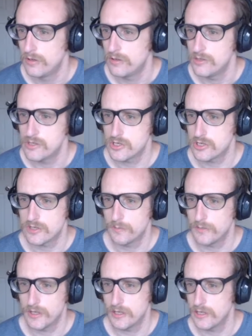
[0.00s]
is just
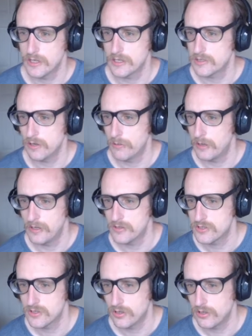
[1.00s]
something like it's already
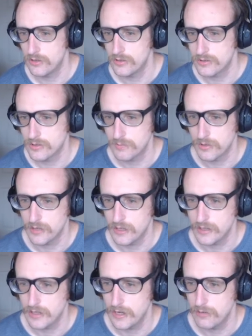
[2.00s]
installed or something
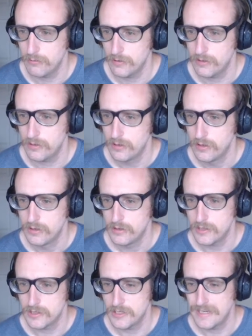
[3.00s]
like that where
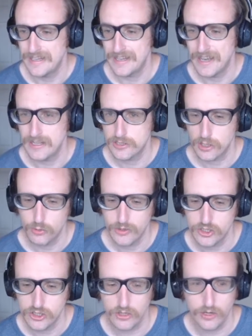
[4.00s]
it's an
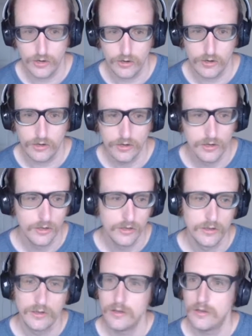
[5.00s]
inconsequential error.
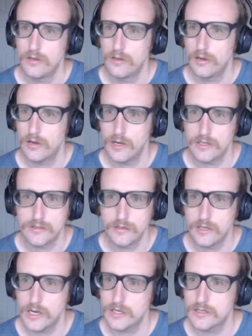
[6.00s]
All right, so the
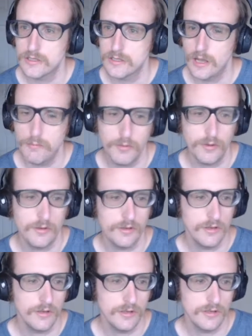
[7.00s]
next step
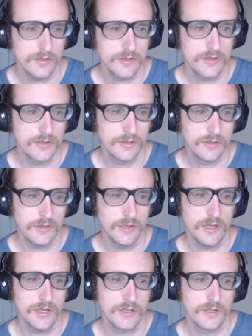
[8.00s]
is
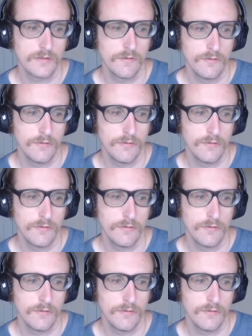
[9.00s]
this